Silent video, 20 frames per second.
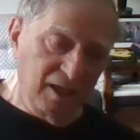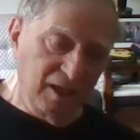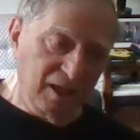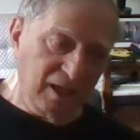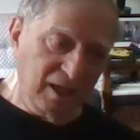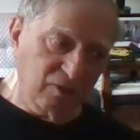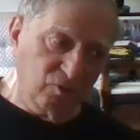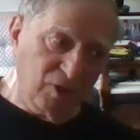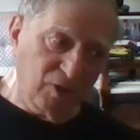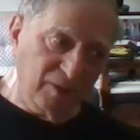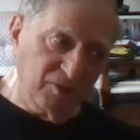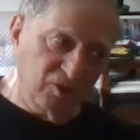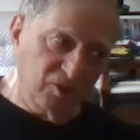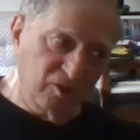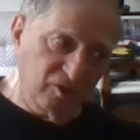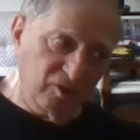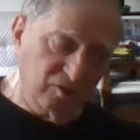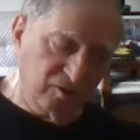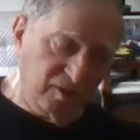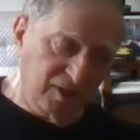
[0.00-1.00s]
I grabbed
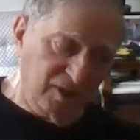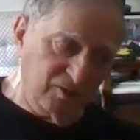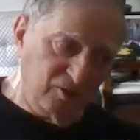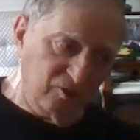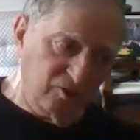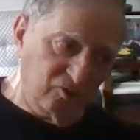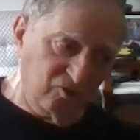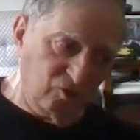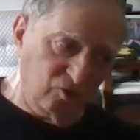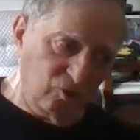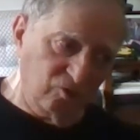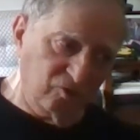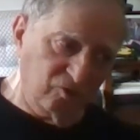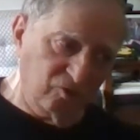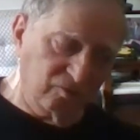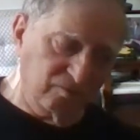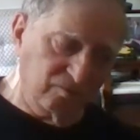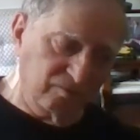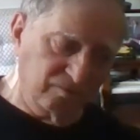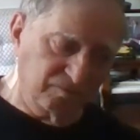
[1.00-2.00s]
another another
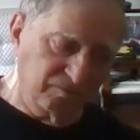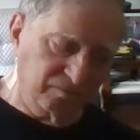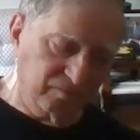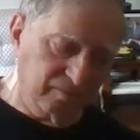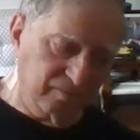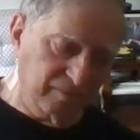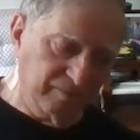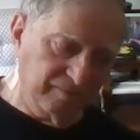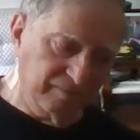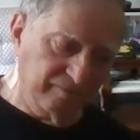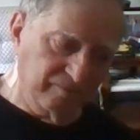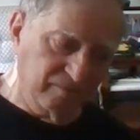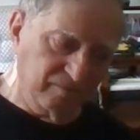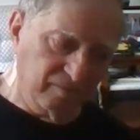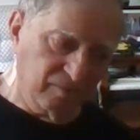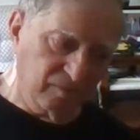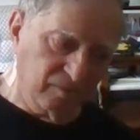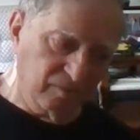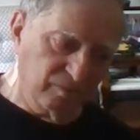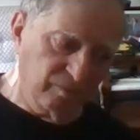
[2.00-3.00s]
soldier,
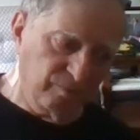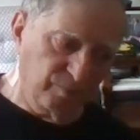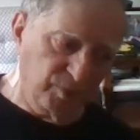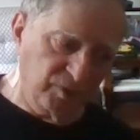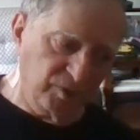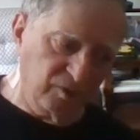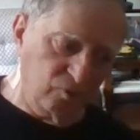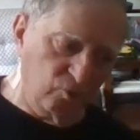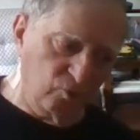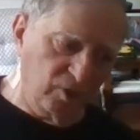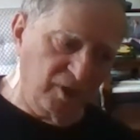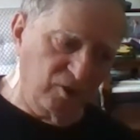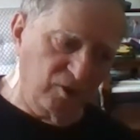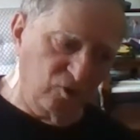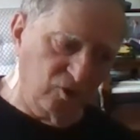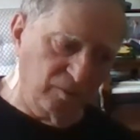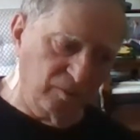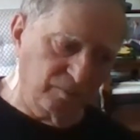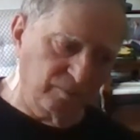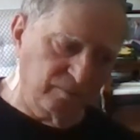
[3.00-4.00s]
put the
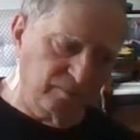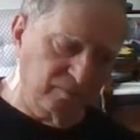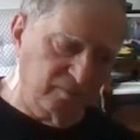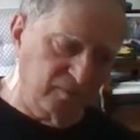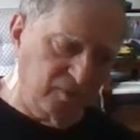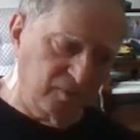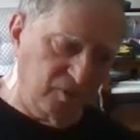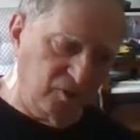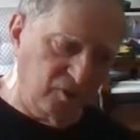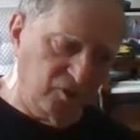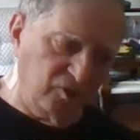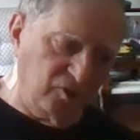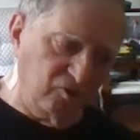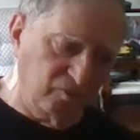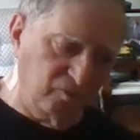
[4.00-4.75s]
radio up on his